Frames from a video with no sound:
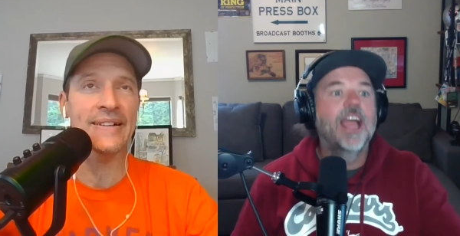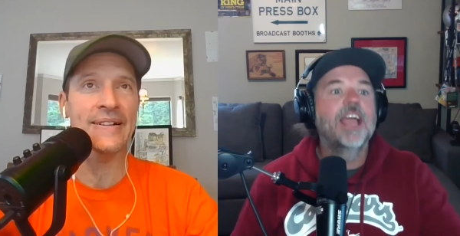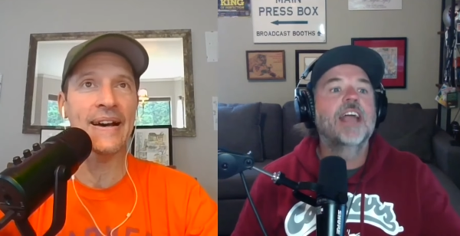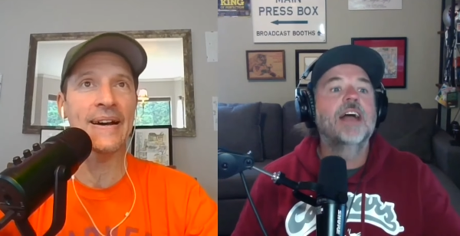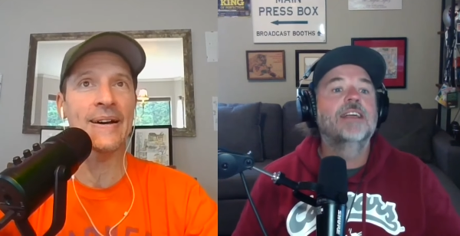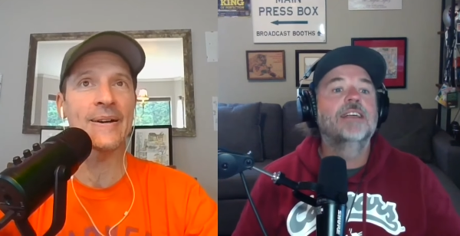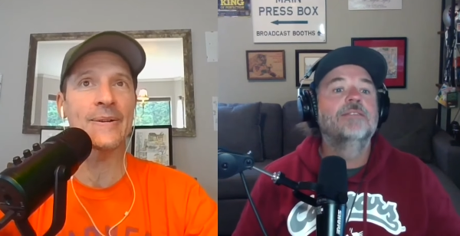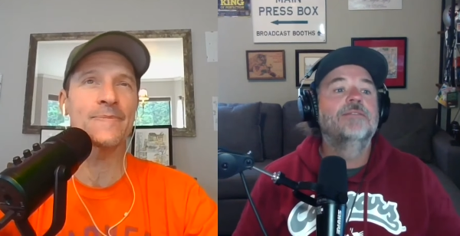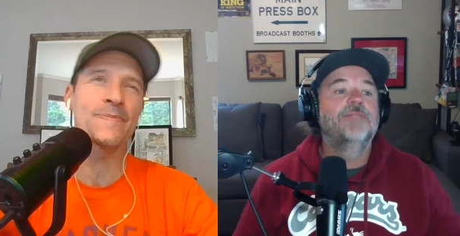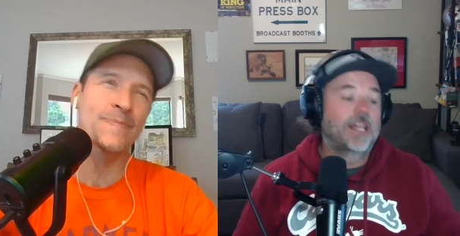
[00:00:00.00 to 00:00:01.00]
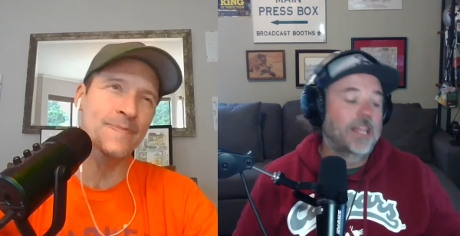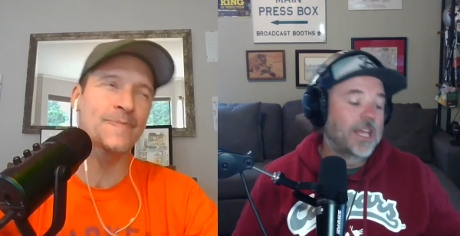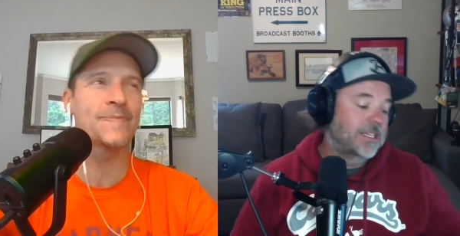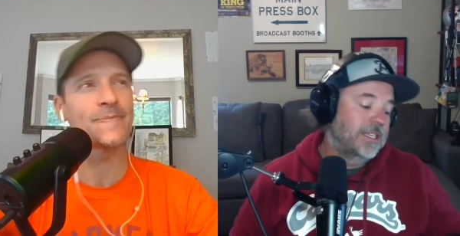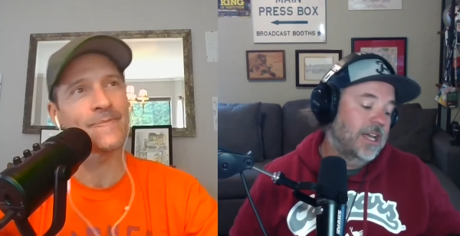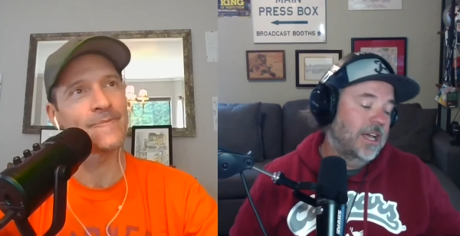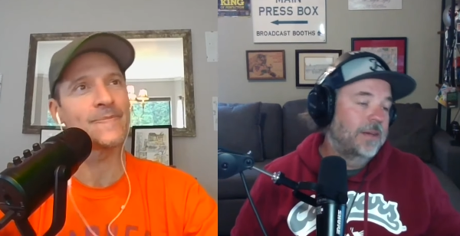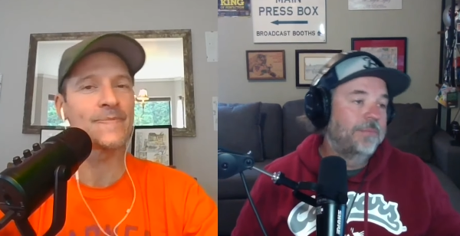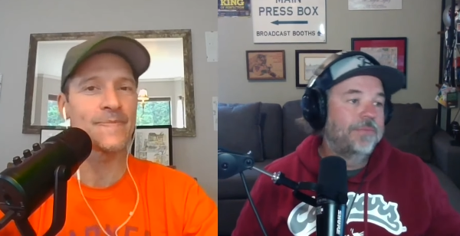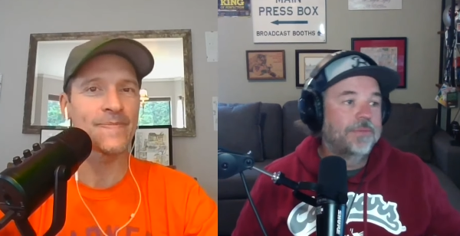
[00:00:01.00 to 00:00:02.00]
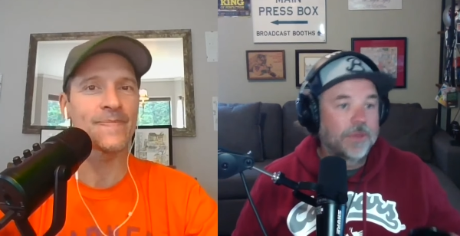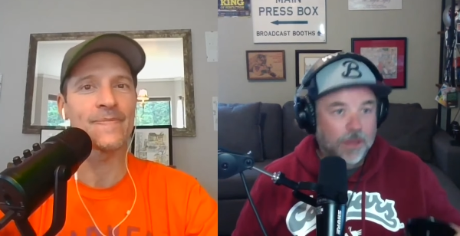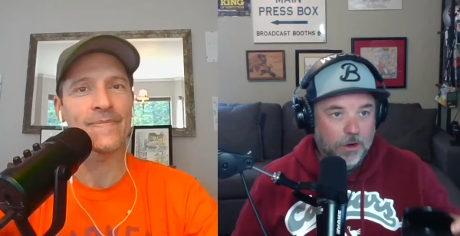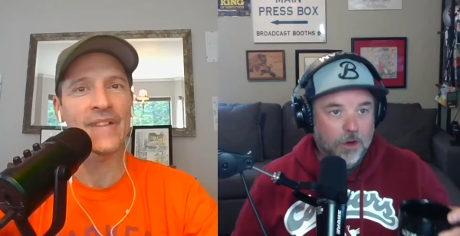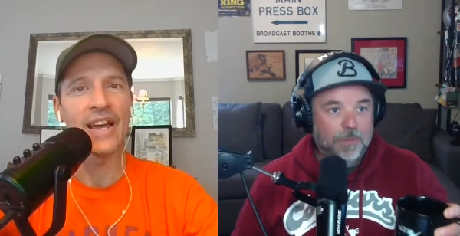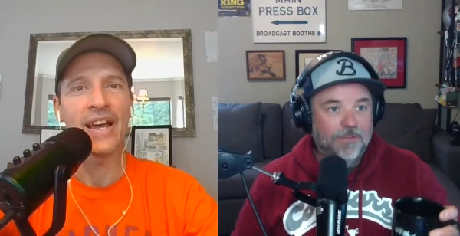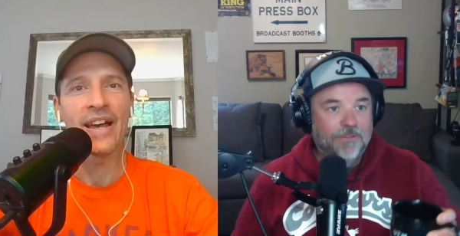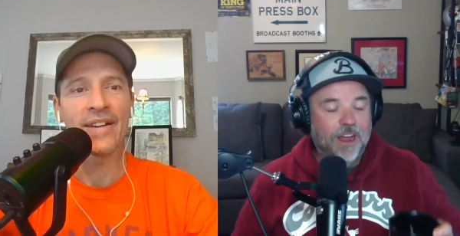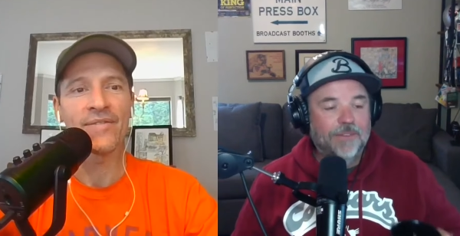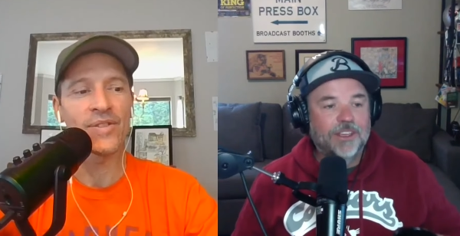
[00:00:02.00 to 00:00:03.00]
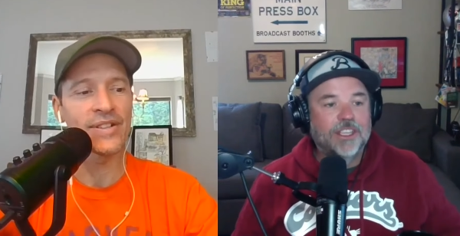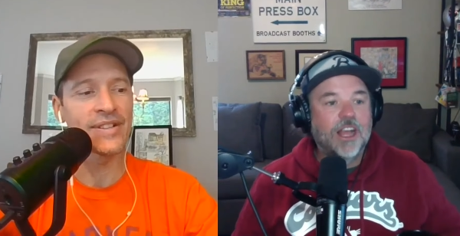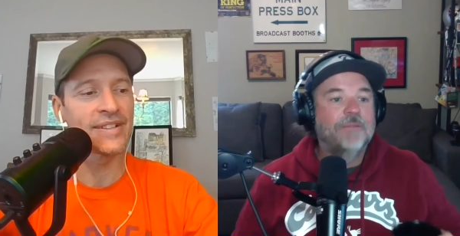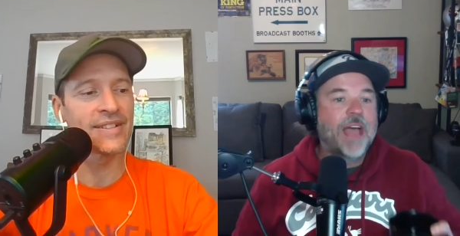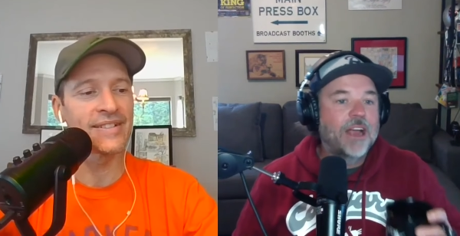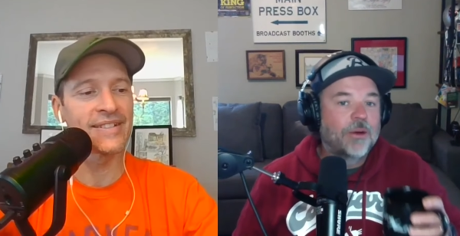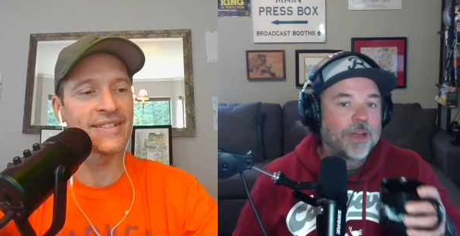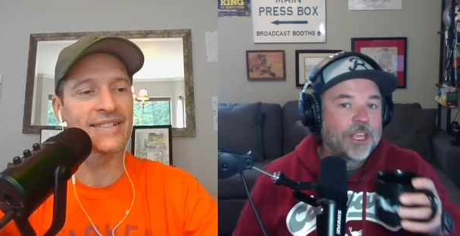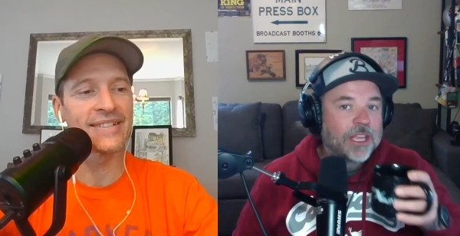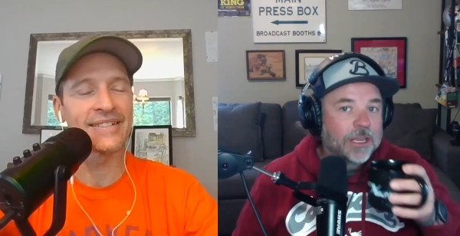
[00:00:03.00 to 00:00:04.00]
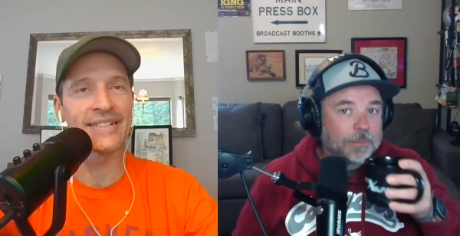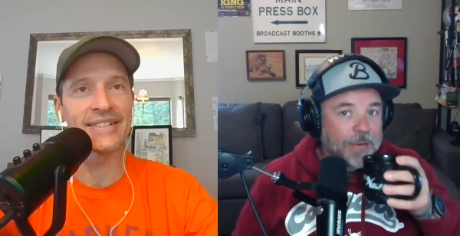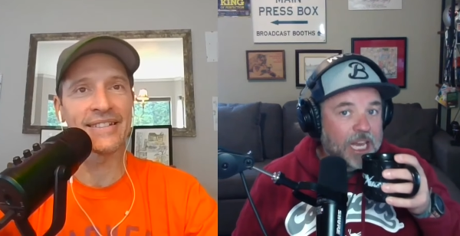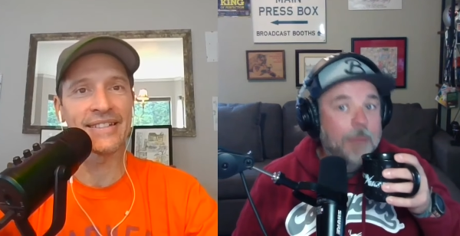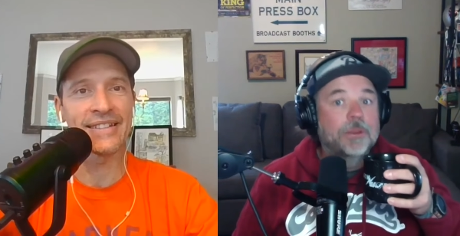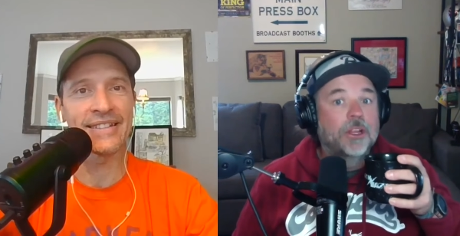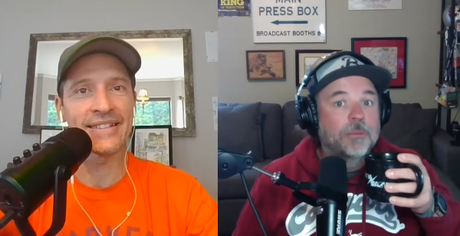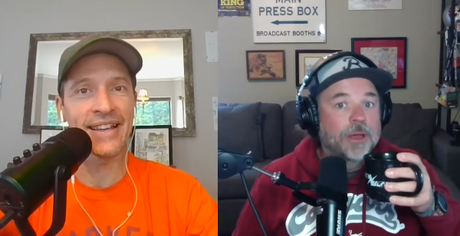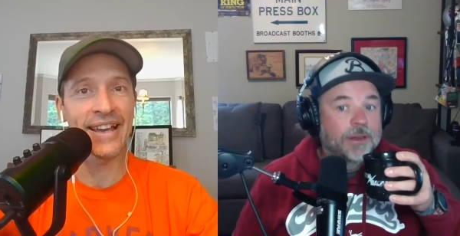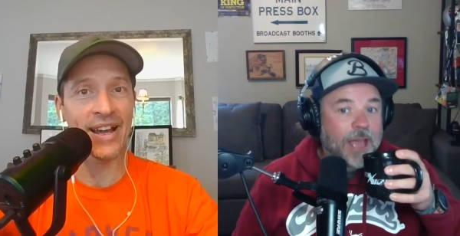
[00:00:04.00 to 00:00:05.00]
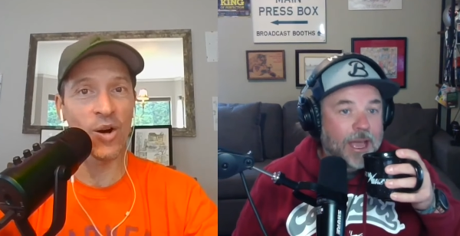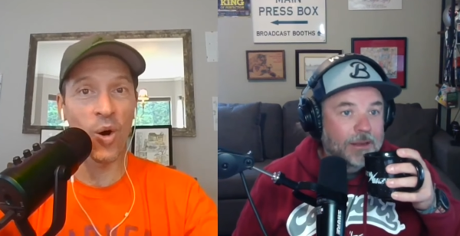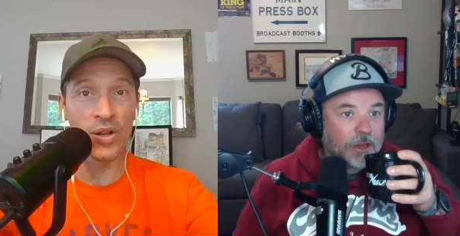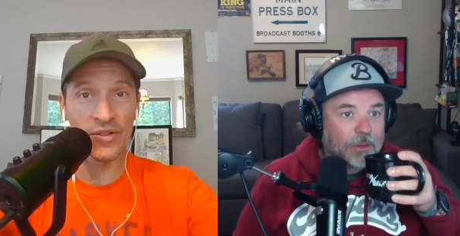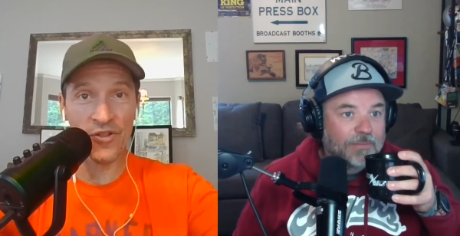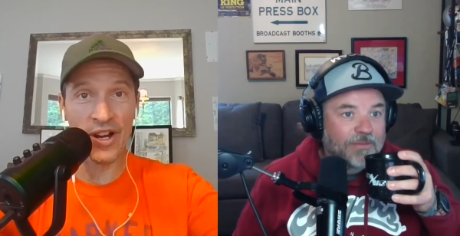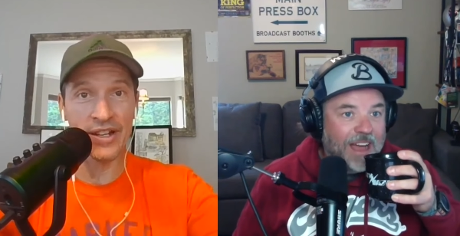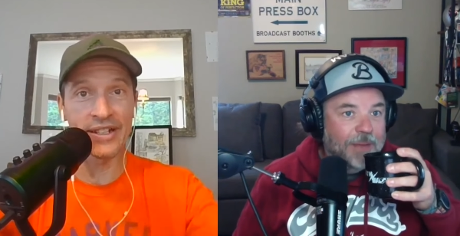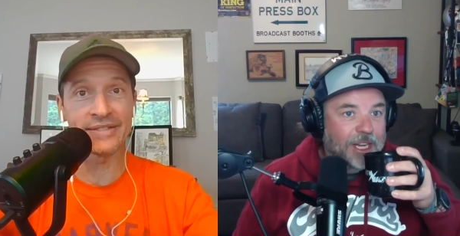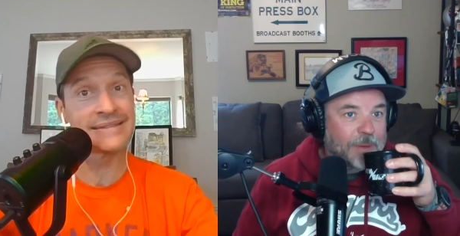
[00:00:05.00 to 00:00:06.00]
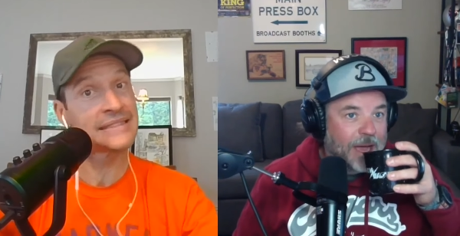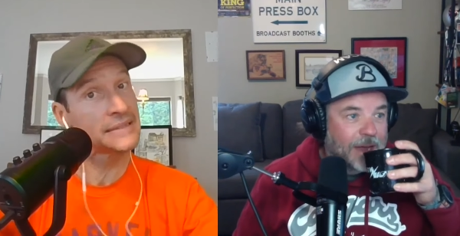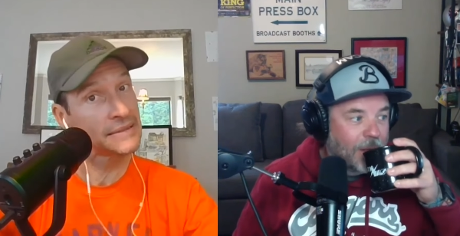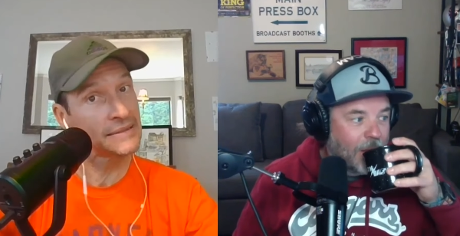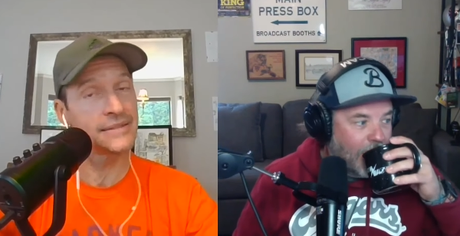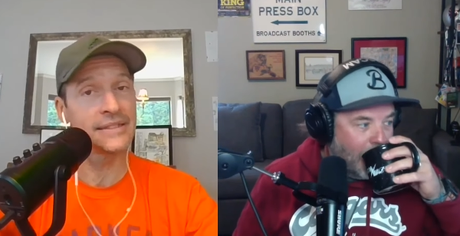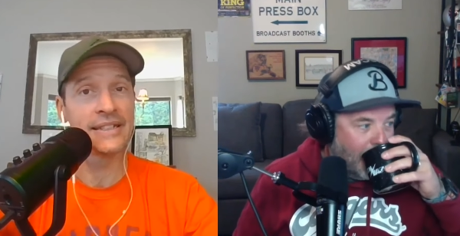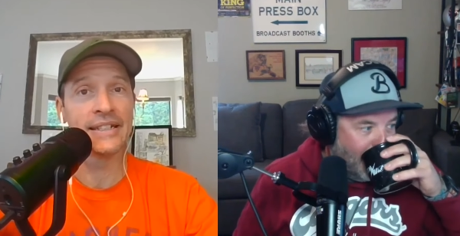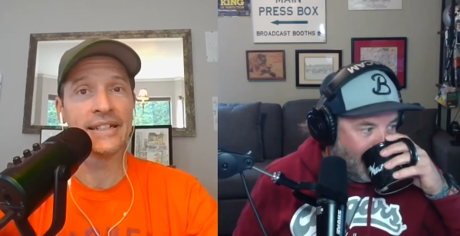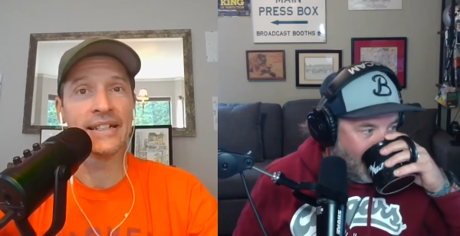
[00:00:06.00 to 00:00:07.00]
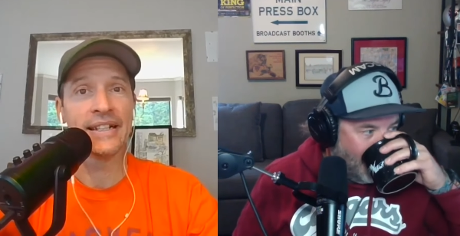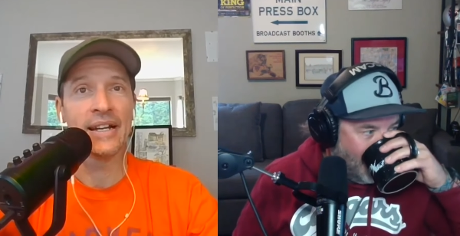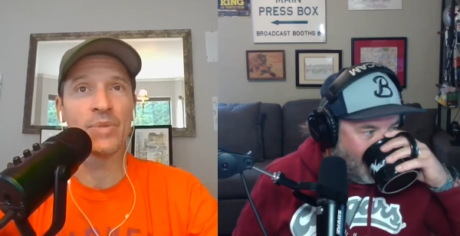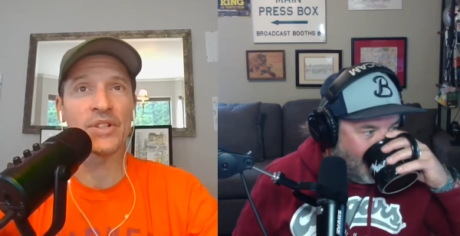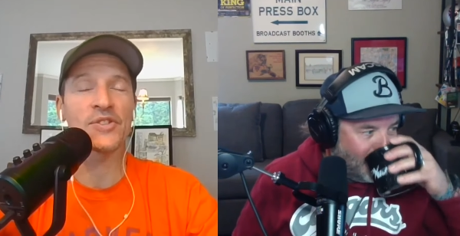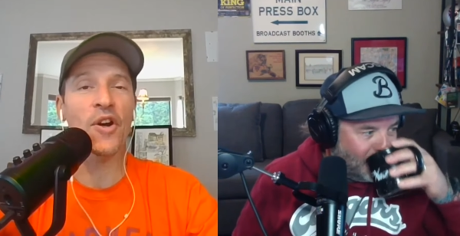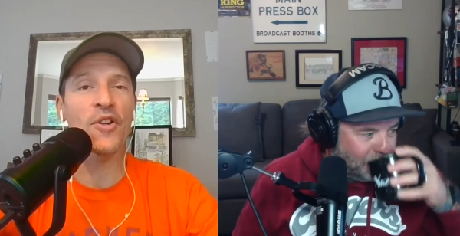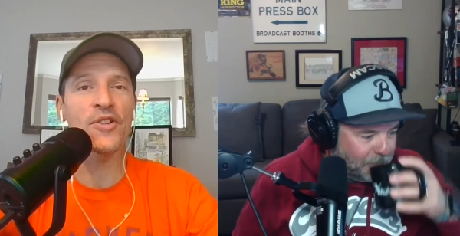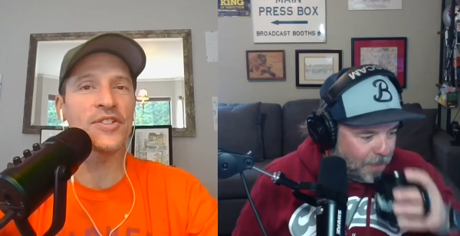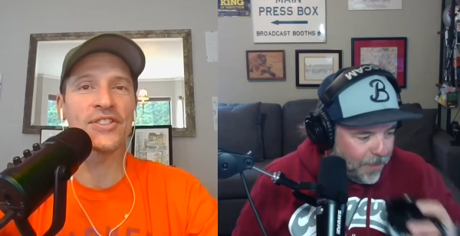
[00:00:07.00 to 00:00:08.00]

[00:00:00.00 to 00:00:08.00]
Speaker 1: hey, guy, um, fellas, uh, group in front of you is off that green. You can pick it up a little bit. Yeah, okay? got a hole in Five front of you. Behind.
Speaker 2: But Stardy